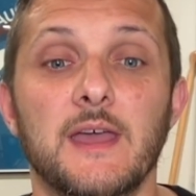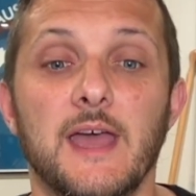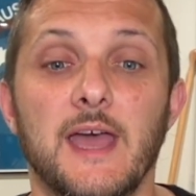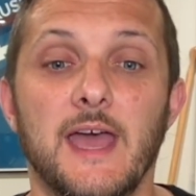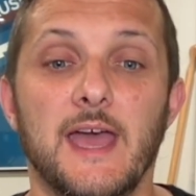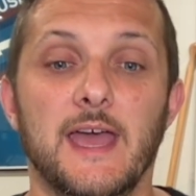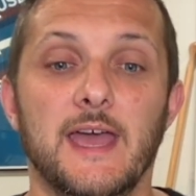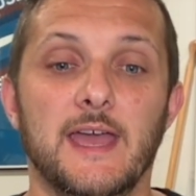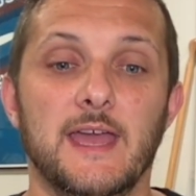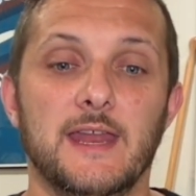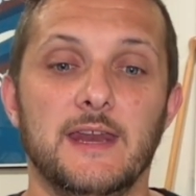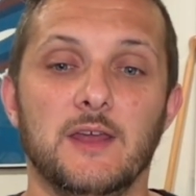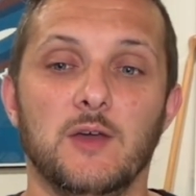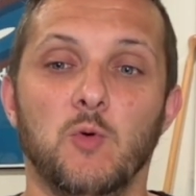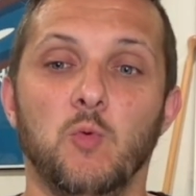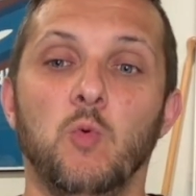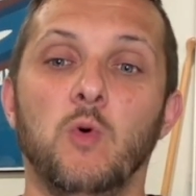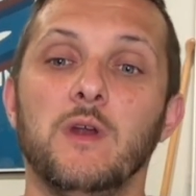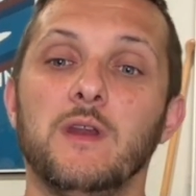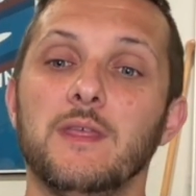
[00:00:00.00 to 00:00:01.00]
And
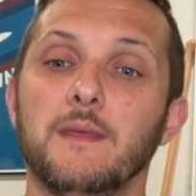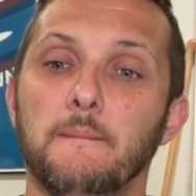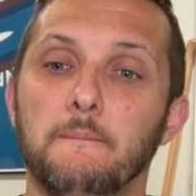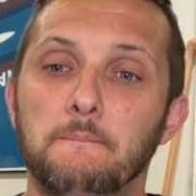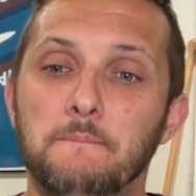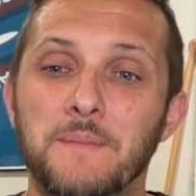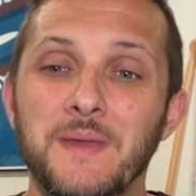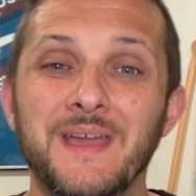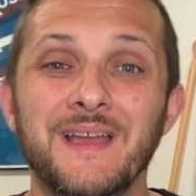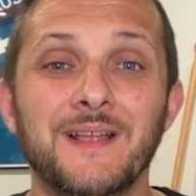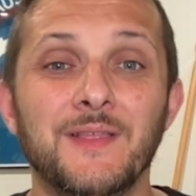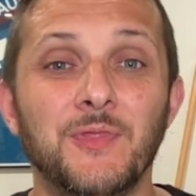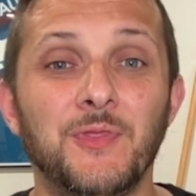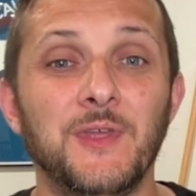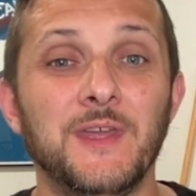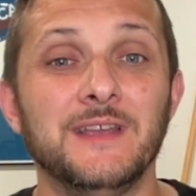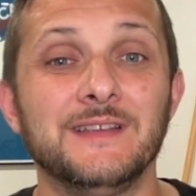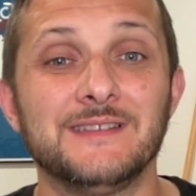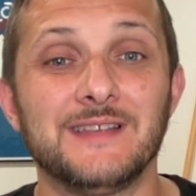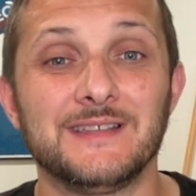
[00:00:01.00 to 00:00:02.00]
one of the big
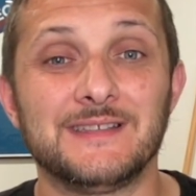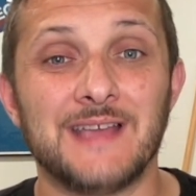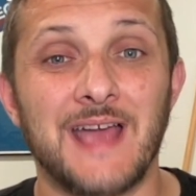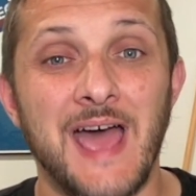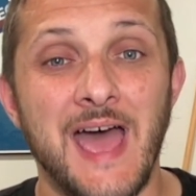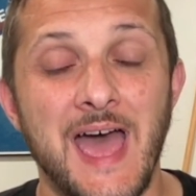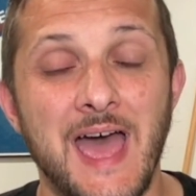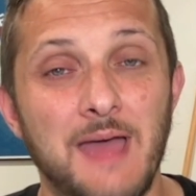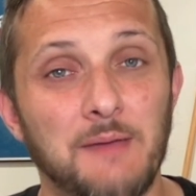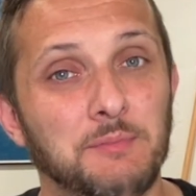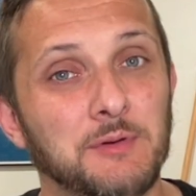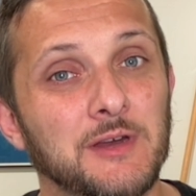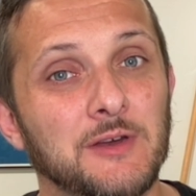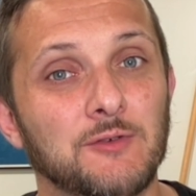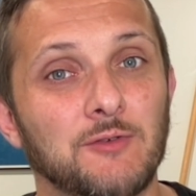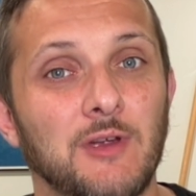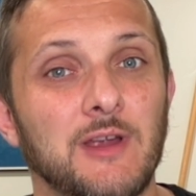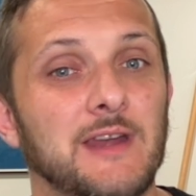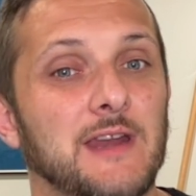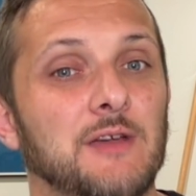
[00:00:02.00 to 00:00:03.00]
things that's happening
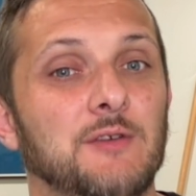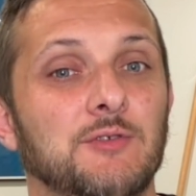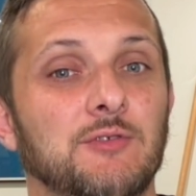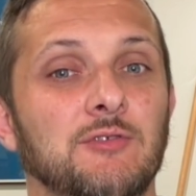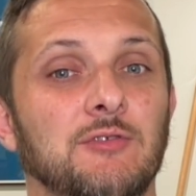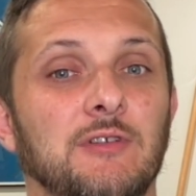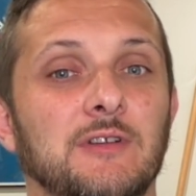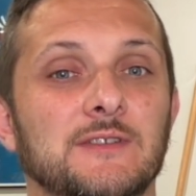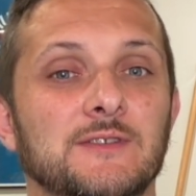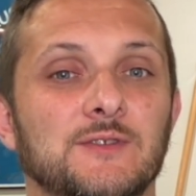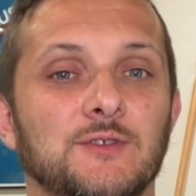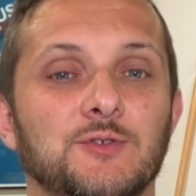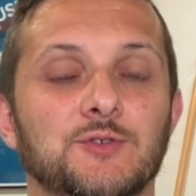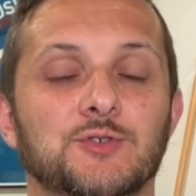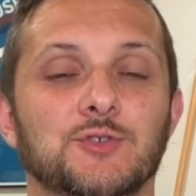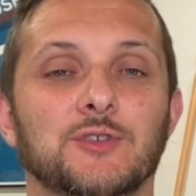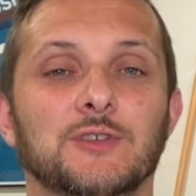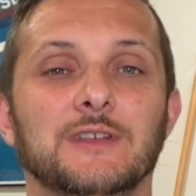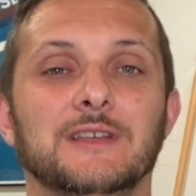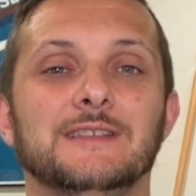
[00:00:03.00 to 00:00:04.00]
right now across
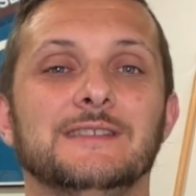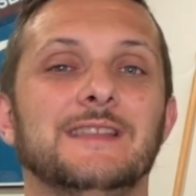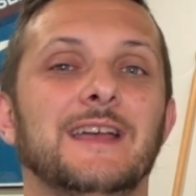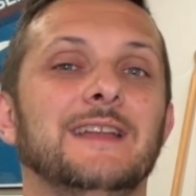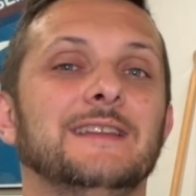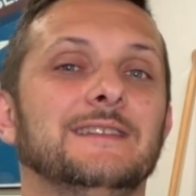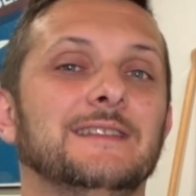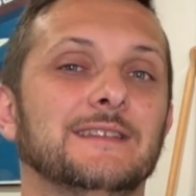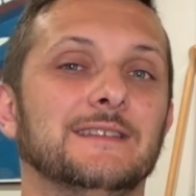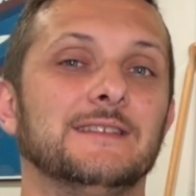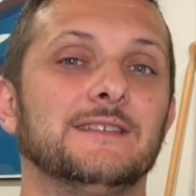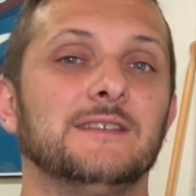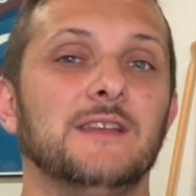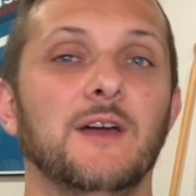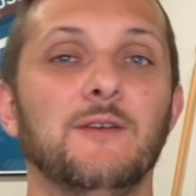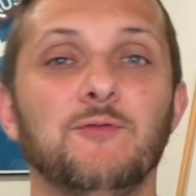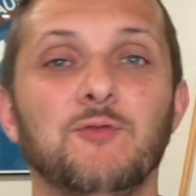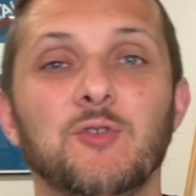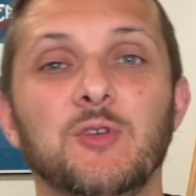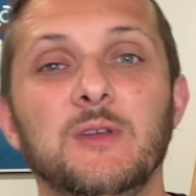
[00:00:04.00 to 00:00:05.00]
social is that
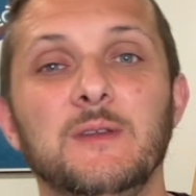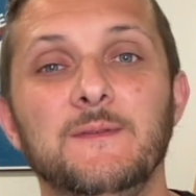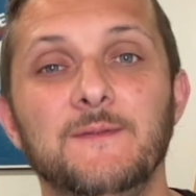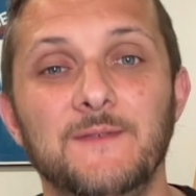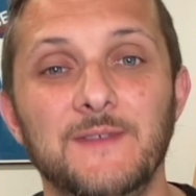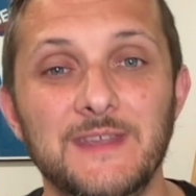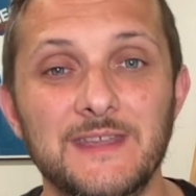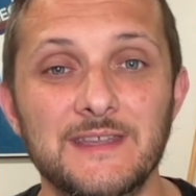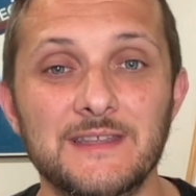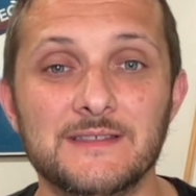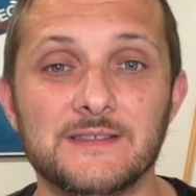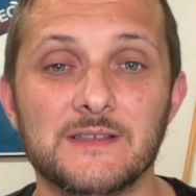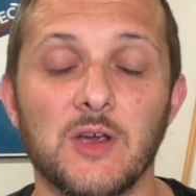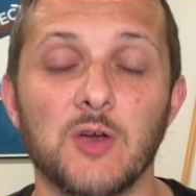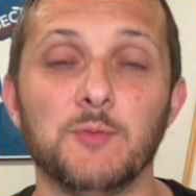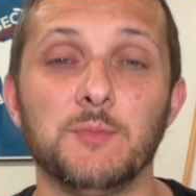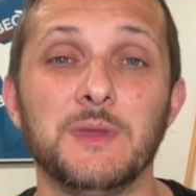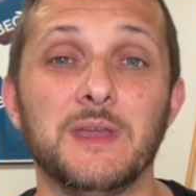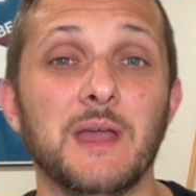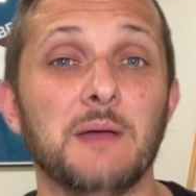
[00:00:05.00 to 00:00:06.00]
discovery feeds
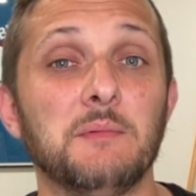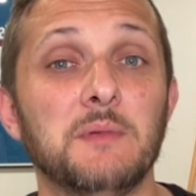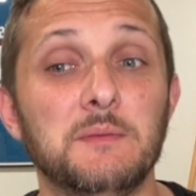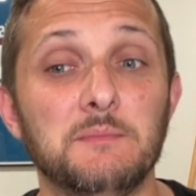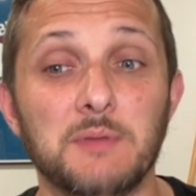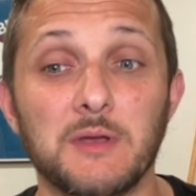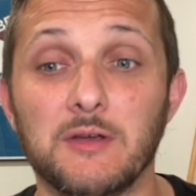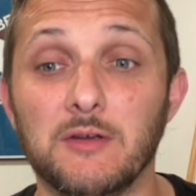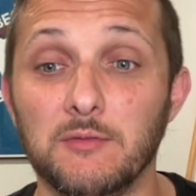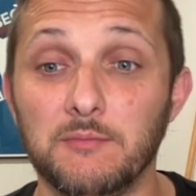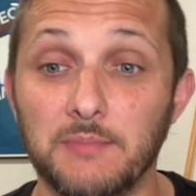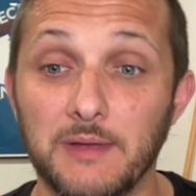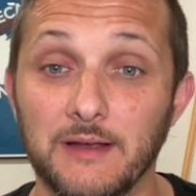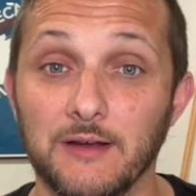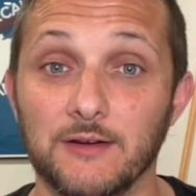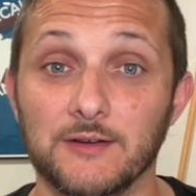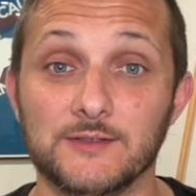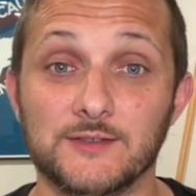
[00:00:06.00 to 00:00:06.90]
are becoming bigger and bigger.